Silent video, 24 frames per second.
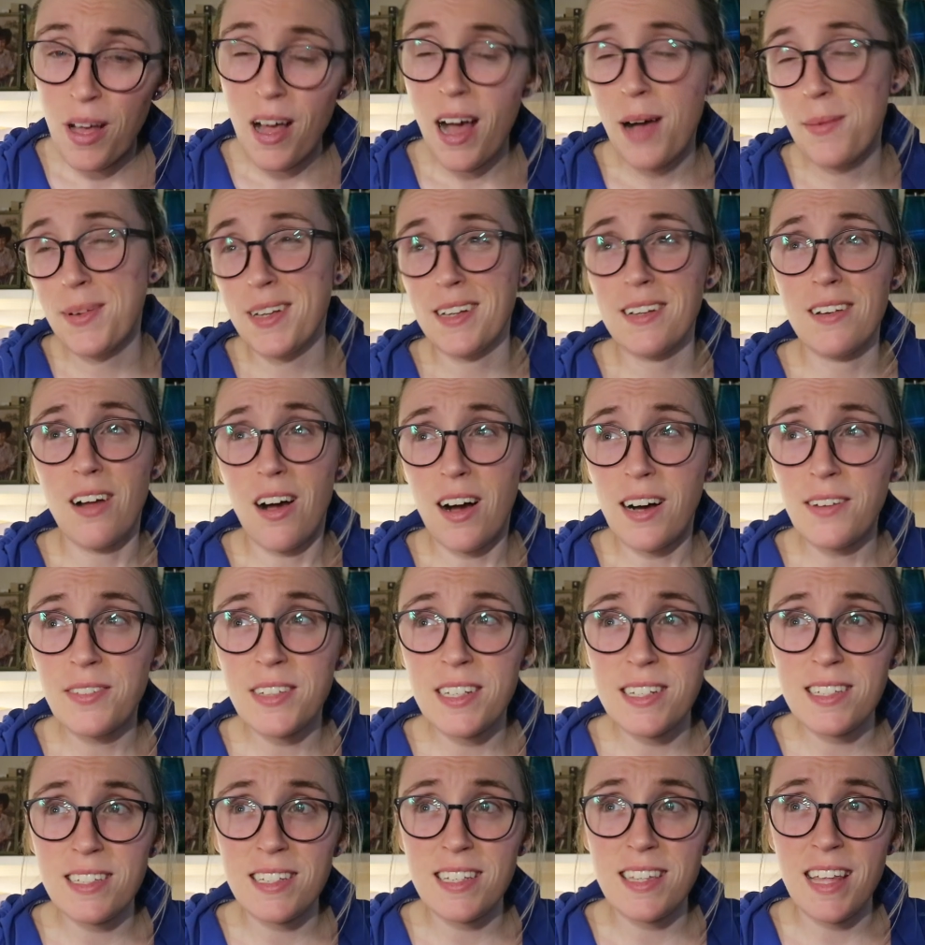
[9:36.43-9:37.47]
I mean,
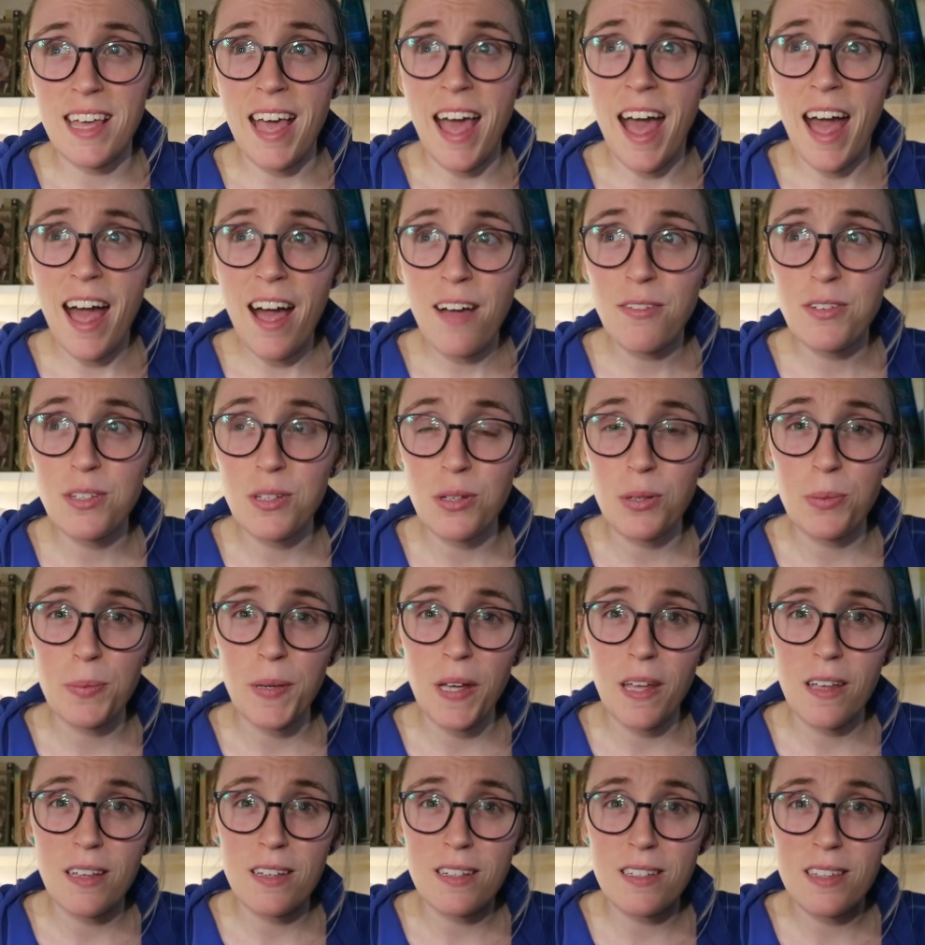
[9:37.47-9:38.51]
obviously they have to
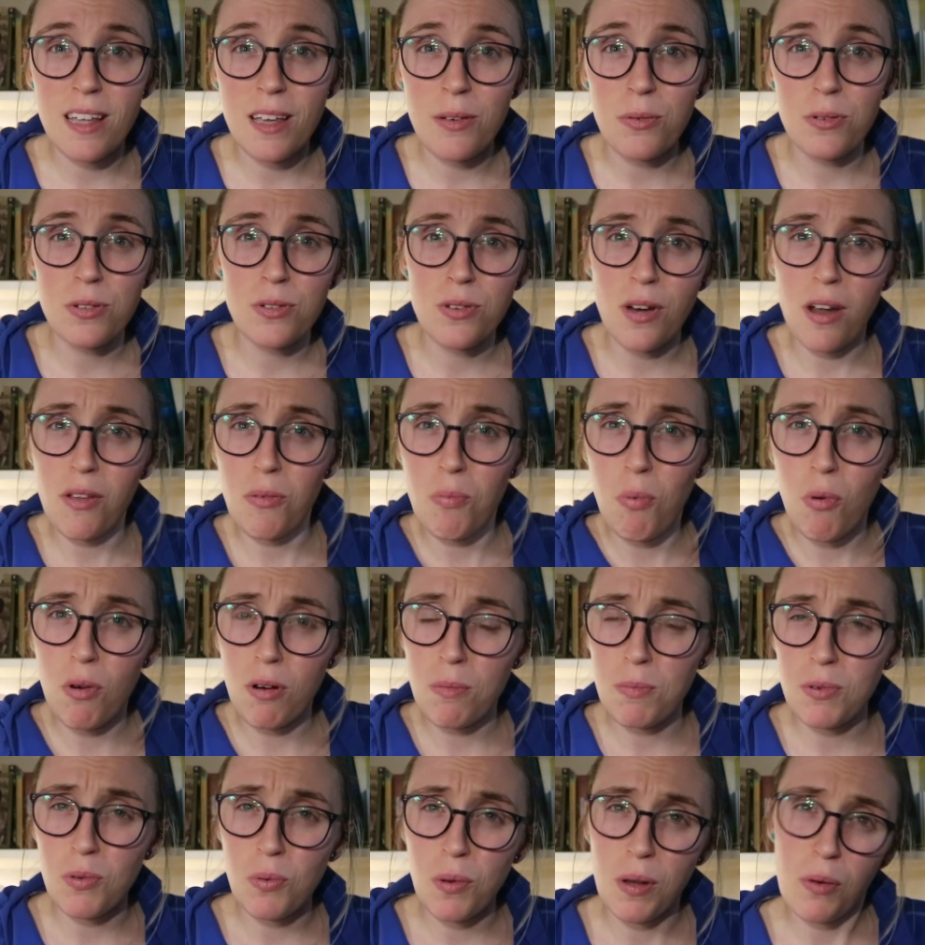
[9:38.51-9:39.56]
because they were transported
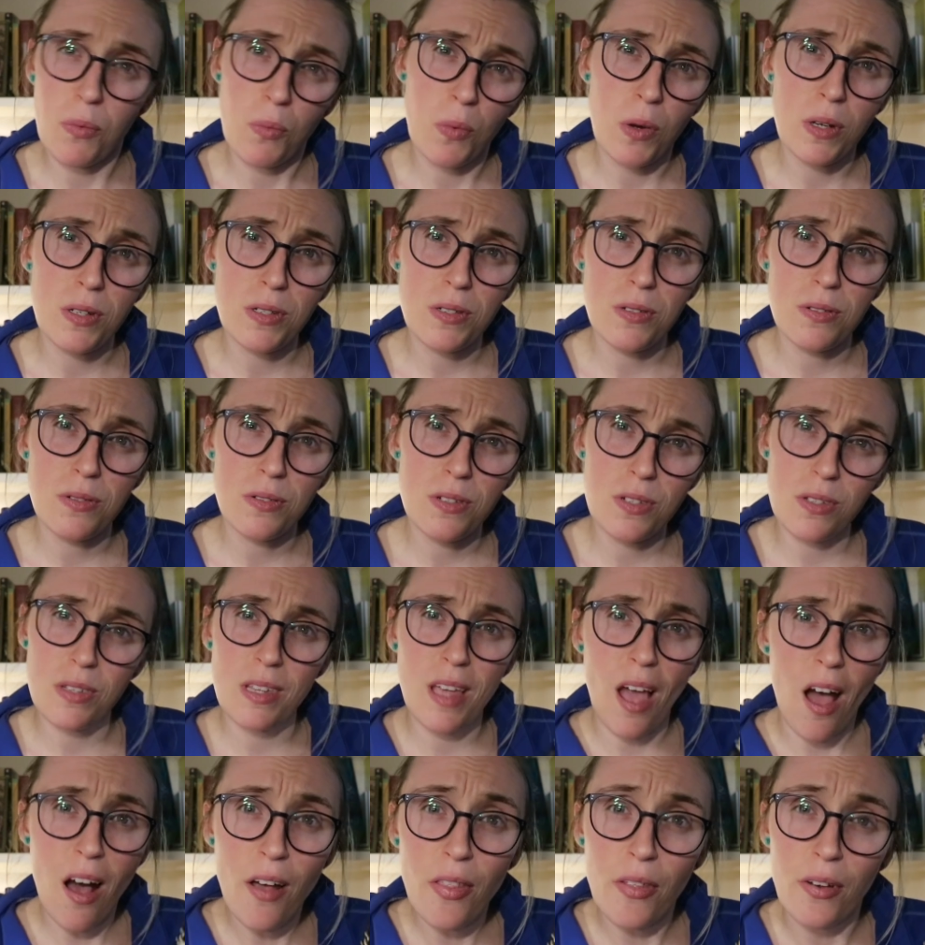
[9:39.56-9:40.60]
between one to
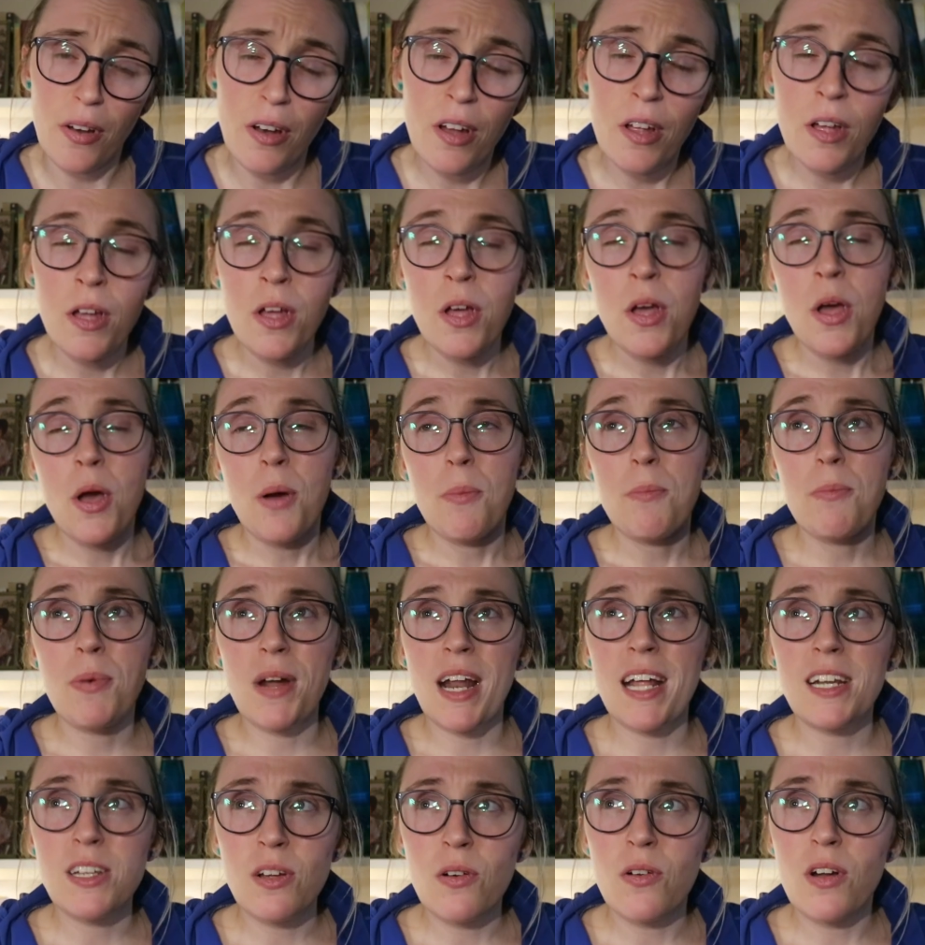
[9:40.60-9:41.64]
the other, but
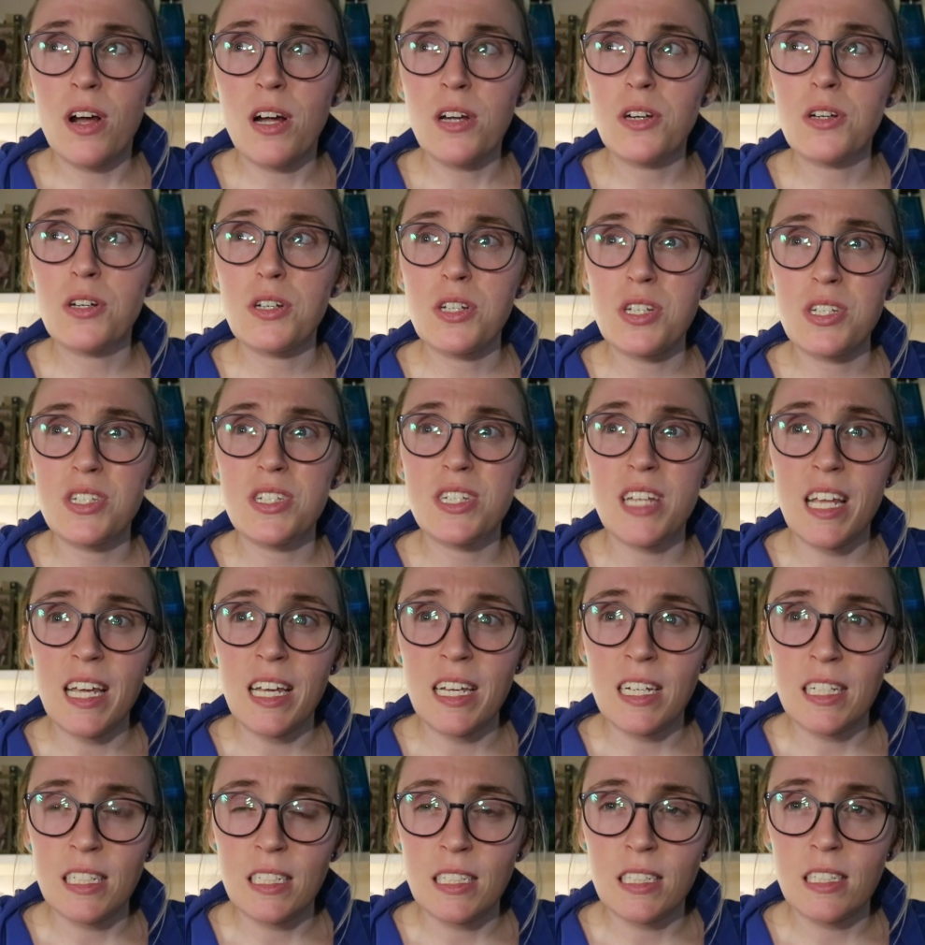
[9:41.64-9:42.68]
I don't
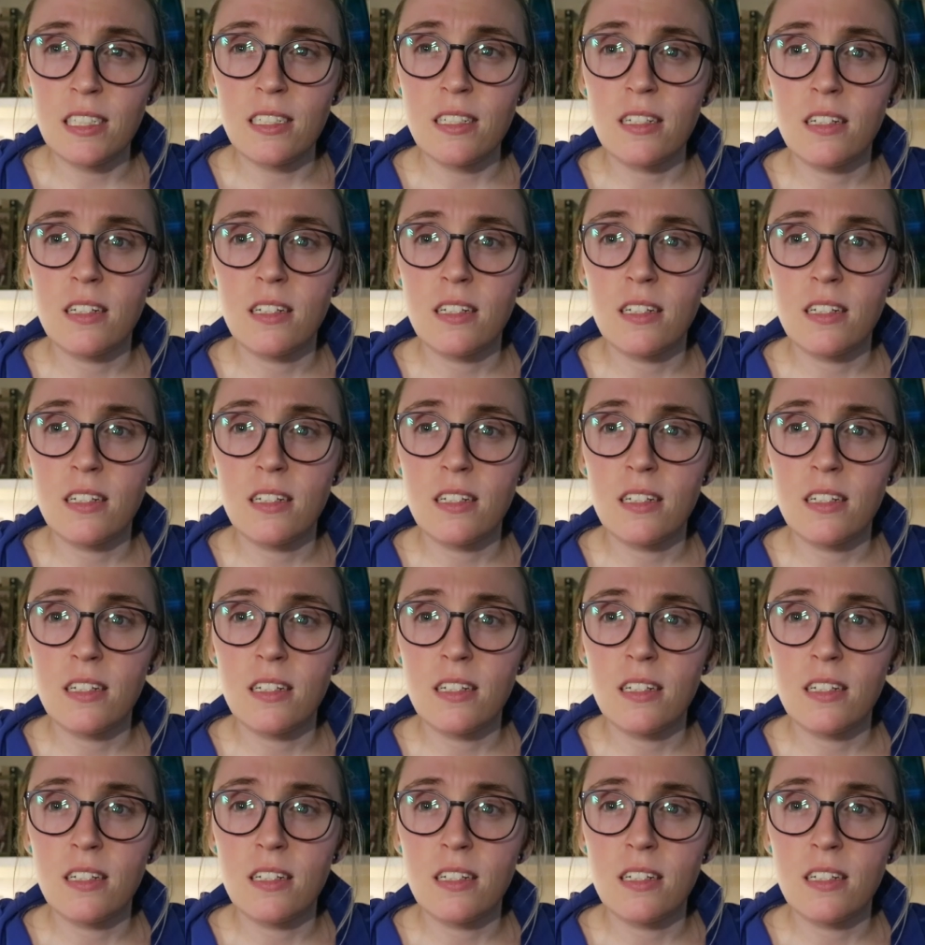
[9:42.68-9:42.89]
understand